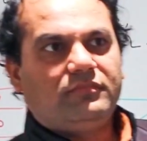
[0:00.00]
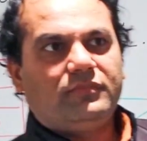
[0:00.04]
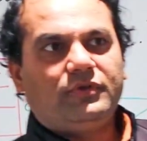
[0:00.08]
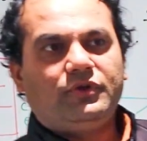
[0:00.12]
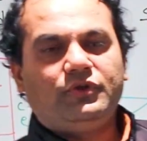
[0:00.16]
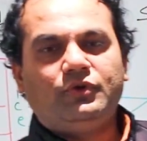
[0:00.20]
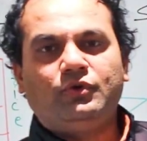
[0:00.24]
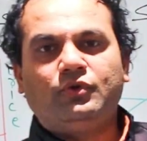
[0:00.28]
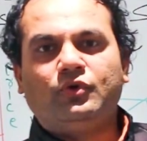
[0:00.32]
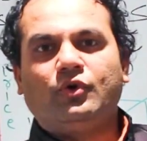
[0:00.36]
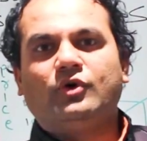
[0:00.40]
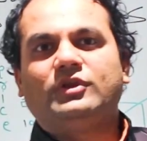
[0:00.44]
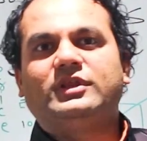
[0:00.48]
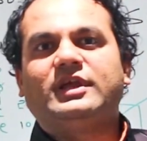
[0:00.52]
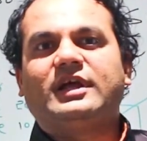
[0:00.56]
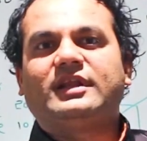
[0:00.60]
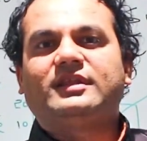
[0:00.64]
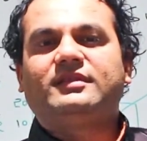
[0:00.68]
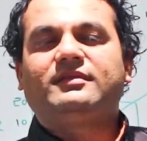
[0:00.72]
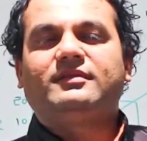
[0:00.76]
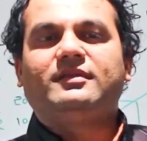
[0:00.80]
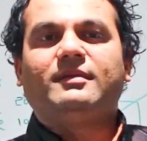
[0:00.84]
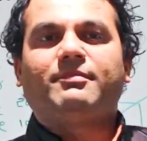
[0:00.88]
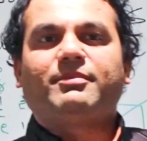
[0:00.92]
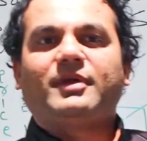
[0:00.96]
you know
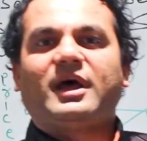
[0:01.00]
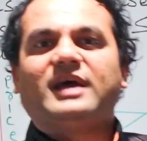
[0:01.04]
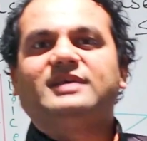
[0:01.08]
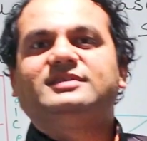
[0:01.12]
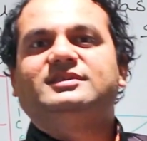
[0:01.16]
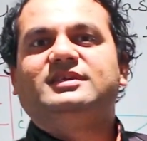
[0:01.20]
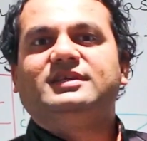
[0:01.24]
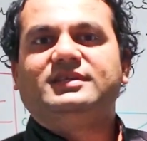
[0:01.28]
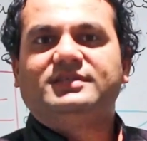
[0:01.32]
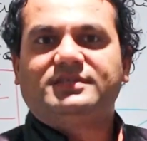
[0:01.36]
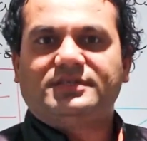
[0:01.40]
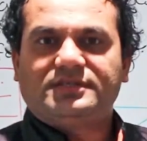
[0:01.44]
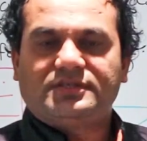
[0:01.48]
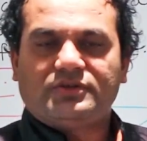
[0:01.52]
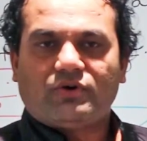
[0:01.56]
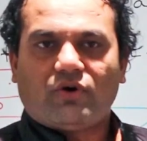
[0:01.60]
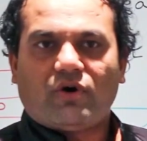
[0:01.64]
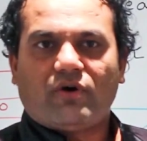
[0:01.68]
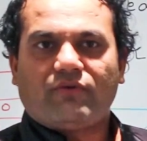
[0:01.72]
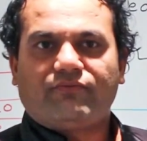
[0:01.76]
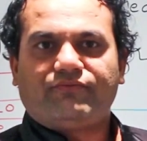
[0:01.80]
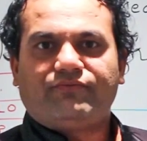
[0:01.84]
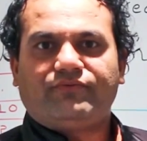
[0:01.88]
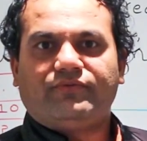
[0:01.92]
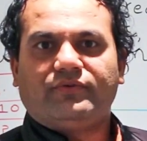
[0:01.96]
that the prices
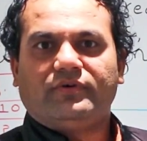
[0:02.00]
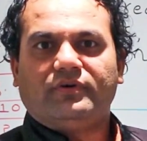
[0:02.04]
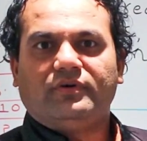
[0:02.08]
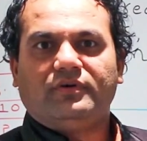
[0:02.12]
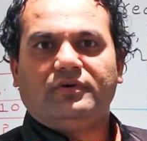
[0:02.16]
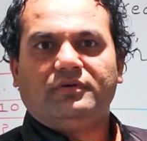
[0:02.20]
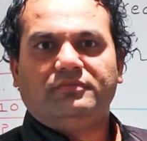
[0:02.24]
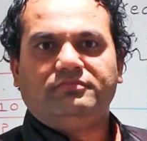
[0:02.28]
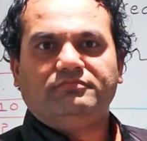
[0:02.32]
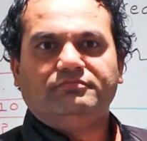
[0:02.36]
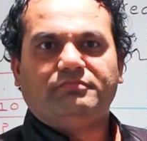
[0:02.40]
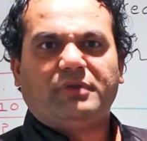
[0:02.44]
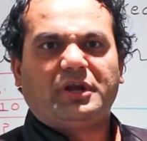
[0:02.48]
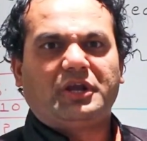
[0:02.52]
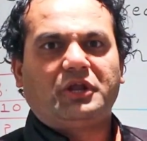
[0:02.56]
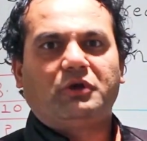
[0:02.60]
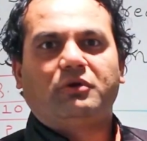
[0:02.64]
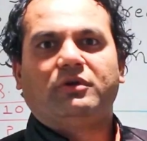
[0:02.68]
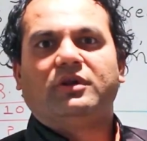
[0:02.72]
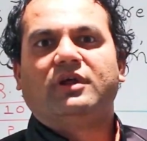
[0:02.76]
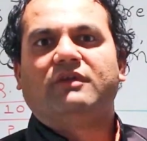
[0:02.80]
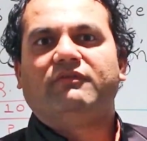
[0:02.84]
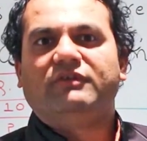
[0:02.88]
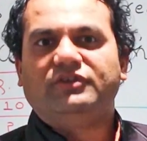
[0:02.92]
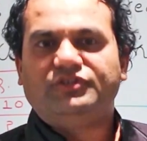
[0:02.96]
of
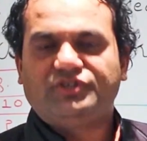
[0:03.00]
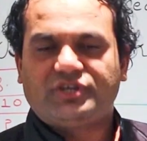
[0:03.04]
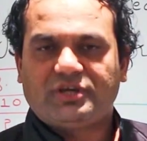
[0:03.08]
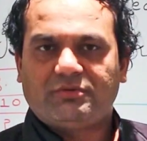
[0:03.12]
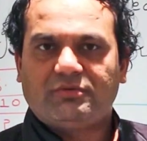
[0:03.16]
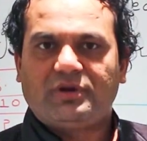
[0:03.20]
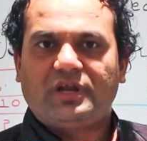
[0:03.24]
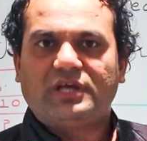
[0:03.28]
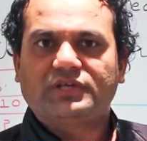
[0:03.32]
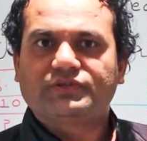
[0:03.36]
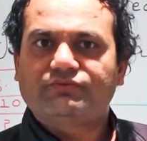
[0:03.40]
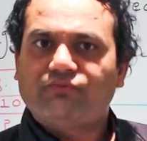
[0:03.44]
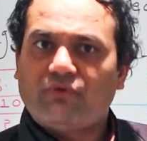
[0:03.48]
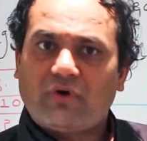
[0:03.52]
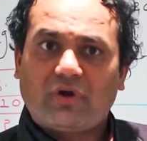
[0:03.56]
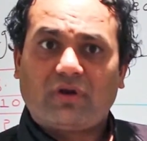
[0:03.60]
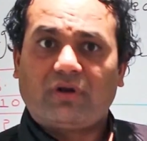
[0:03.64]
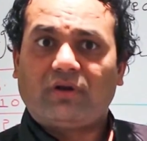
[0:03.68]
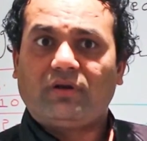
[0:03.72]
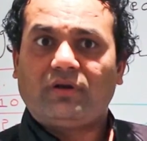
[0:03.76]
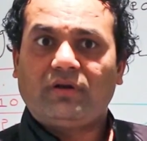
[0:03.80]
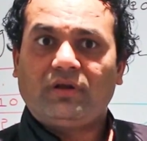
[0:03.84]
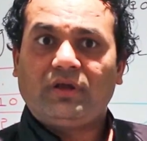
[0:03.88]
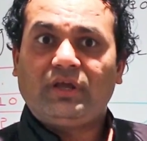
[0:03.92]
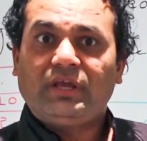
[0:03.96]
particular vegetable has
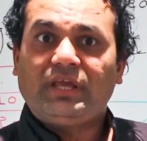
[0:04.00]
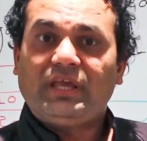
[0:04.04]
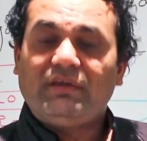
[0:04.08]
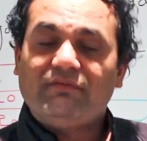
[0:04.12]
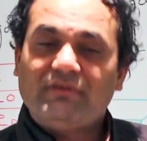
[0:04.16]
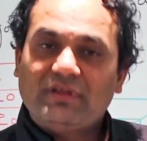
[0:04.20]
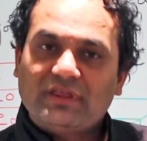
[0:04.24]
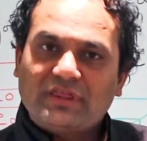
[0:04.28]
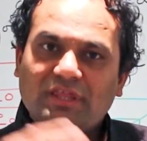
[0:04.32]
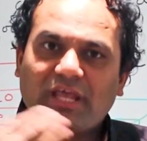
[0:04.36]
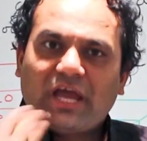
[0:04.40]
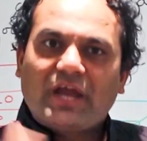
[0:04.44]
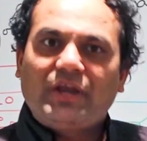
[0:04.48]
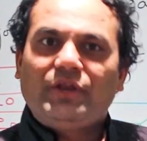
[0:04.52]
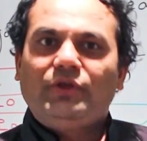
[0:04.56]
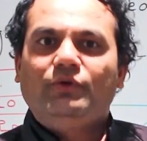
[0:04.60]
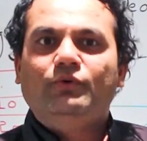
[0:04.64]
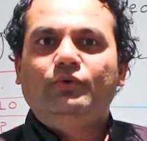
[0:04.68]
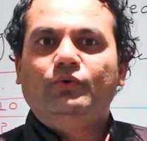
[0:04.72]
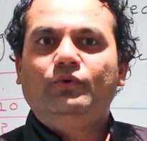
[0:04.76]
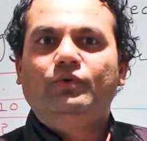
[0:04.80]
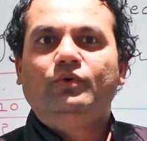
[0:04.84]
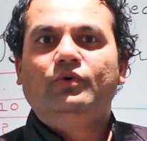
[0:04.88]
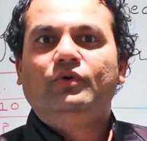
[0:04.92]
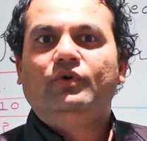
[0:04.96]
fallen. Even then
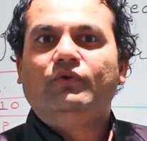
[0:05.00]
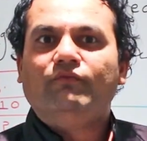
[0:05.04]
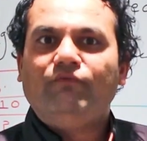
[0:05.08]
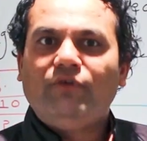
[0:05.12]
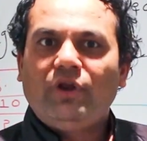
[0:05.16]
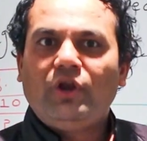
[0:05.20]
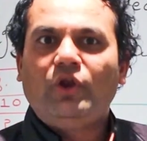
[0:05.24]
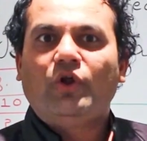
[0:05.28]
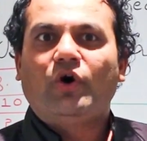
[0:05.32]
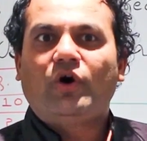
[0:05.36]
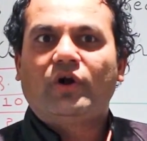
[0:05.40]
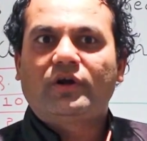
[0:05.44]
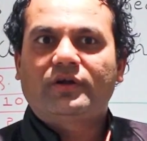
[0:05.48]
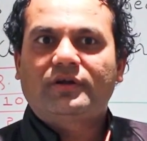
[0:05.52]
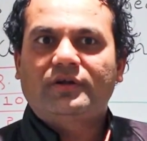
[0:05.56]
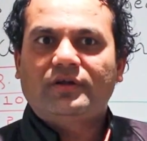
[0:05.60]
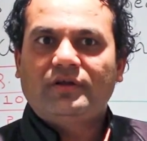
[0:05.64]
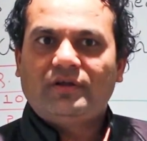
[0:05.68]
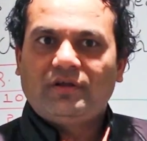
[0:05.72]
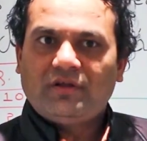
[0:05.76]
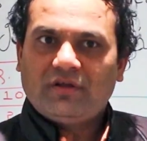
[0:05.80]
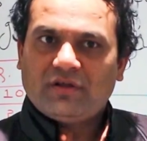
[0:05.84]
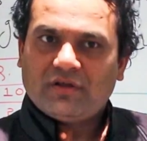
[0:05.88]
you will not